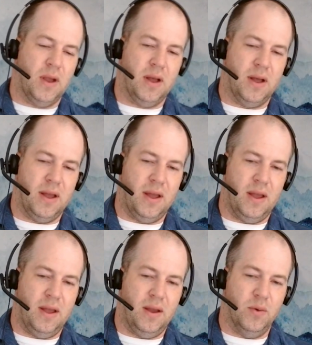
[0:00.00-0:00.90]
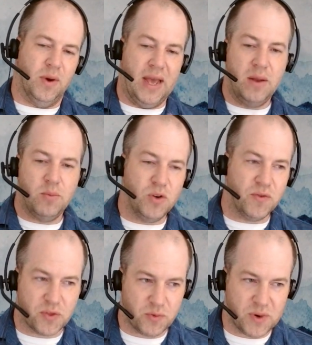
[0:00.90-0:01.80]
we're going to end
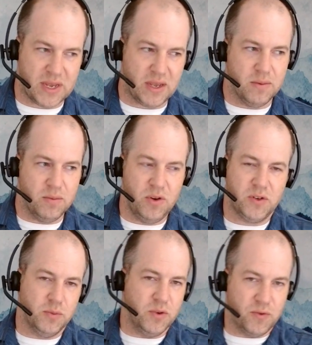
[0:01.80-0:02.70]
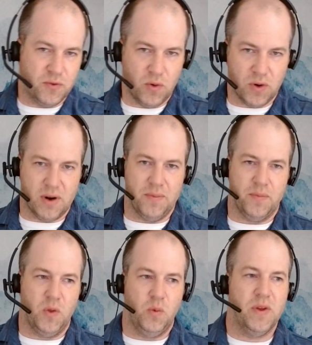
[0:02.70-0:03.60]
move 3, move to move 4
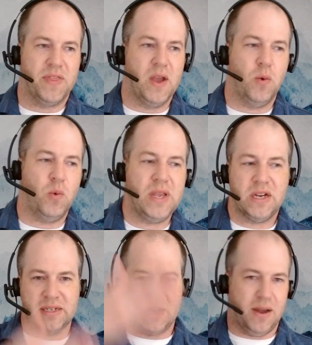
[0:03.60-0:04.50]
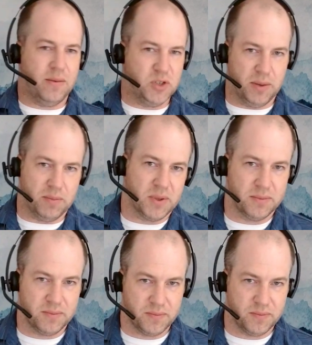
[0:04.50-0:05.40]
with a week time jump
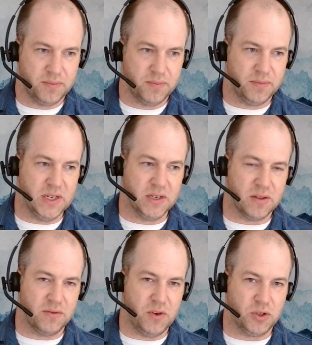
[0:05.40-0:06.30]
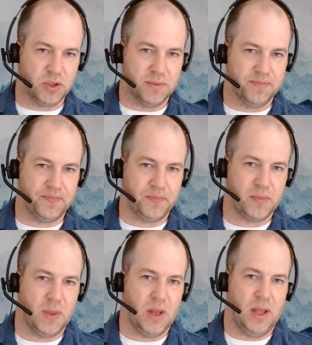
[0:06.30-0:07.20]
into the future.
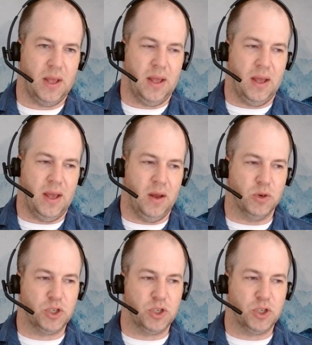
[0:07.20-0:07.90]
And we're